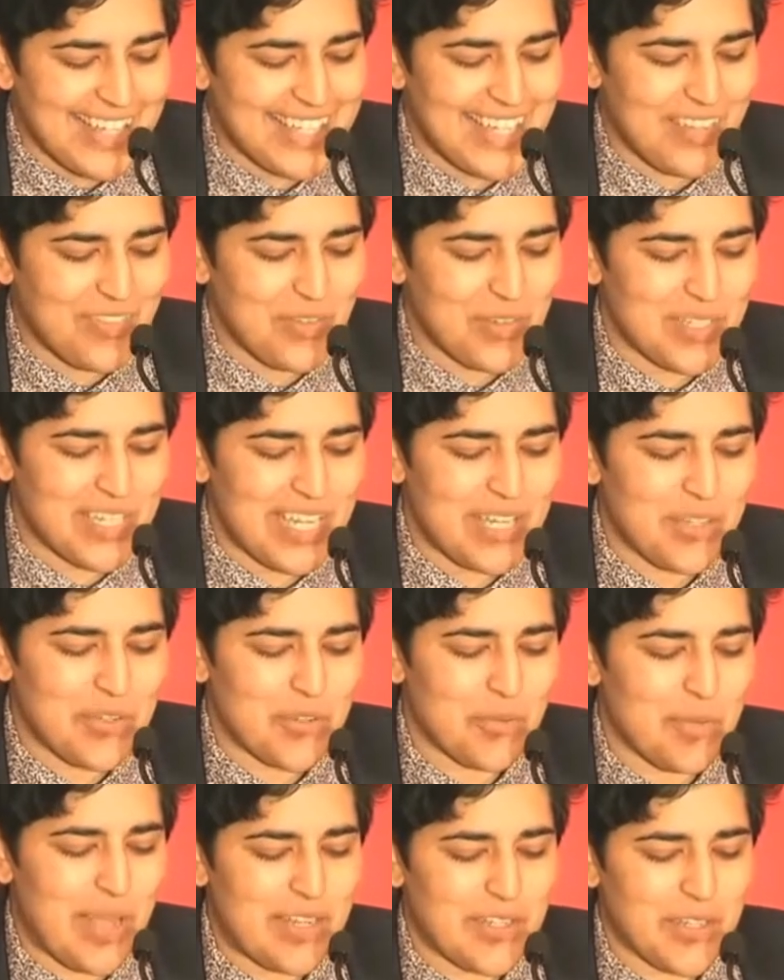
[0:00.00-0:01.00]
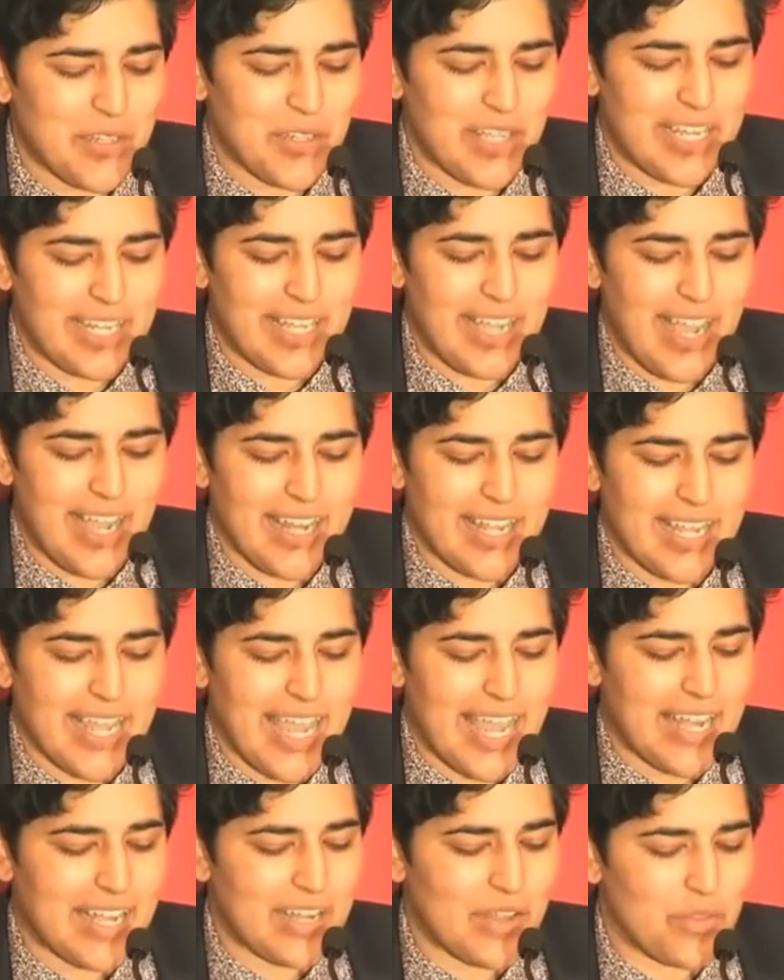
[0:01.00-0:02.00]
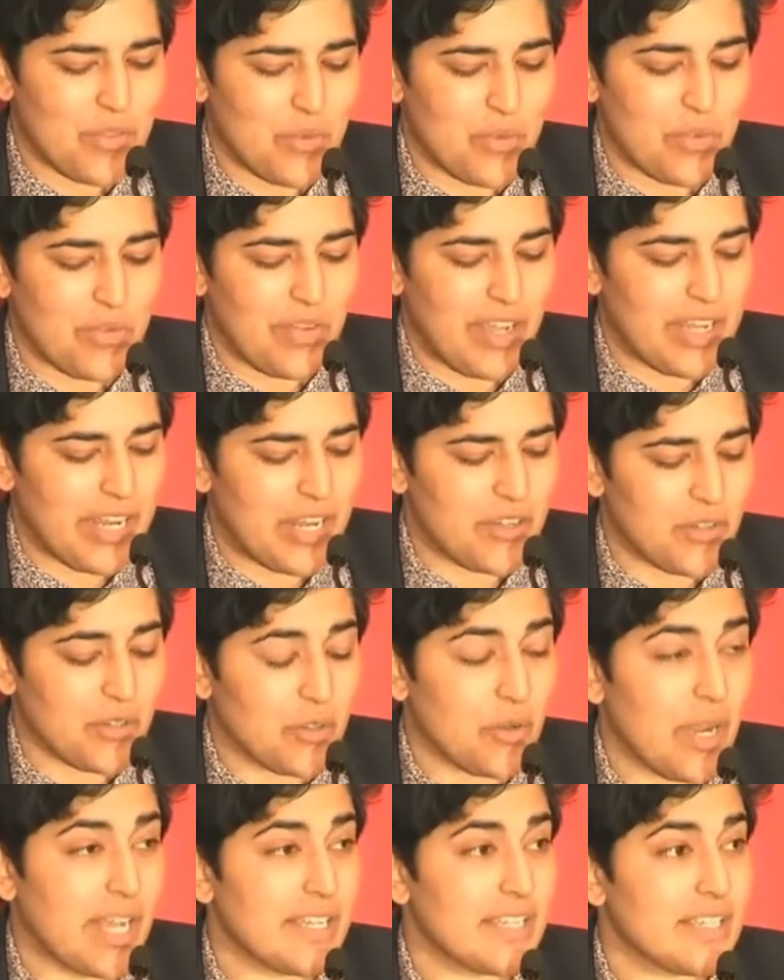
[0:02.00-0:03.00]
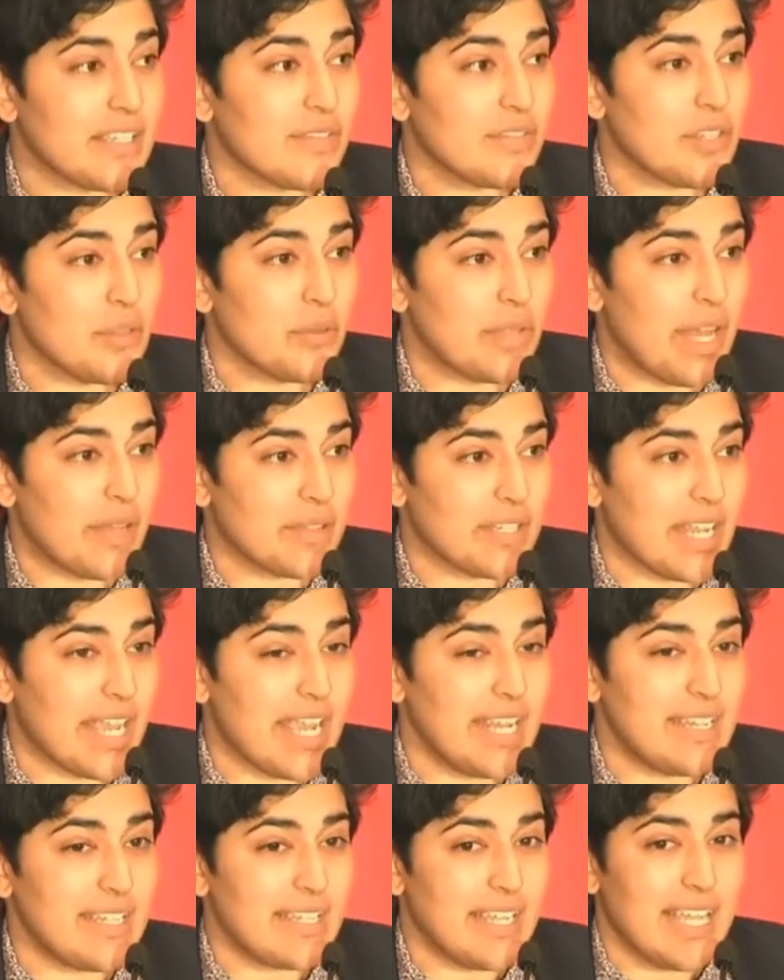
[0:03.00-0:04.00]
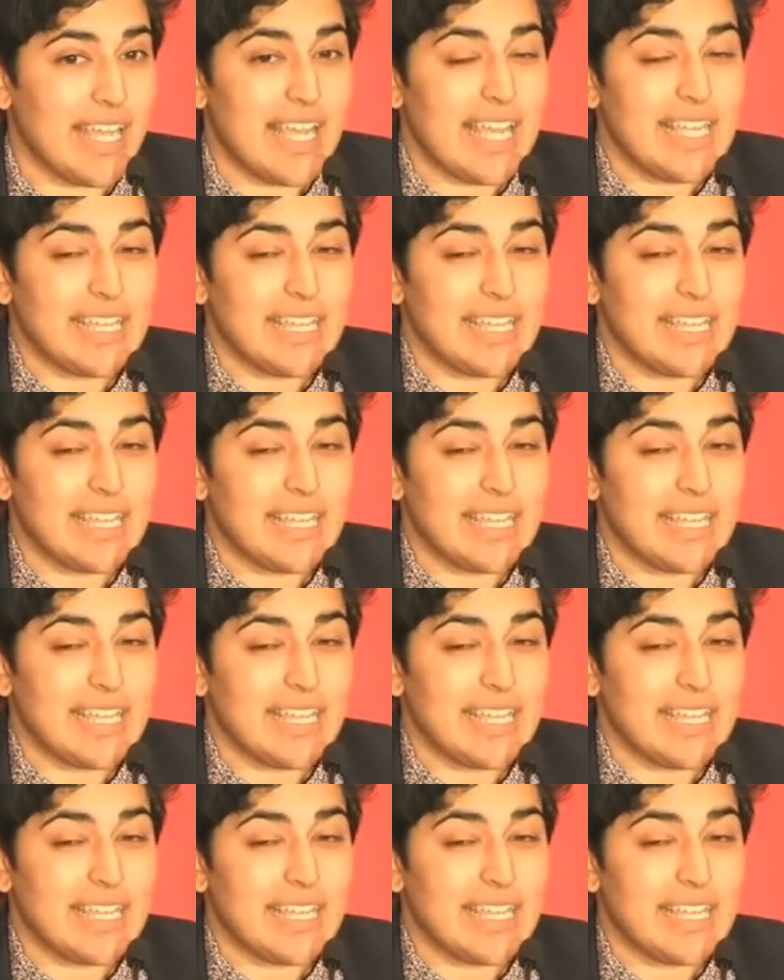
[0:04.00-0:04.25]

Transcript: Tiff was instrumental in guiding Canada through the financial crisis of 2008.